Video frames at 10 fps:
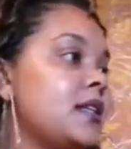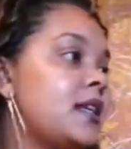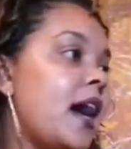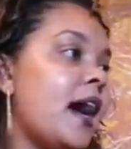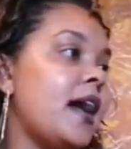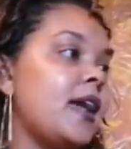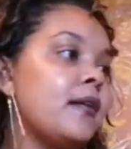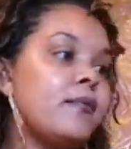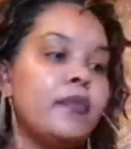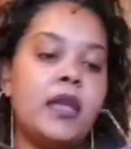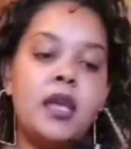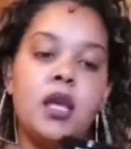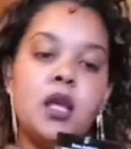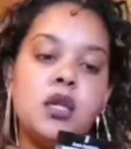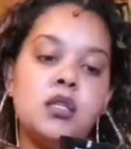trying.
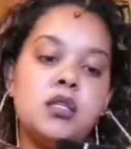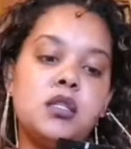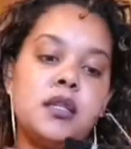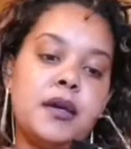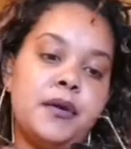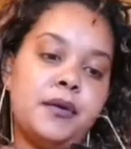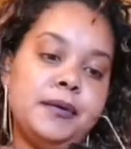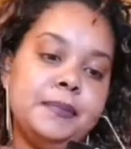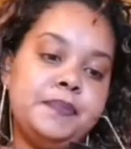So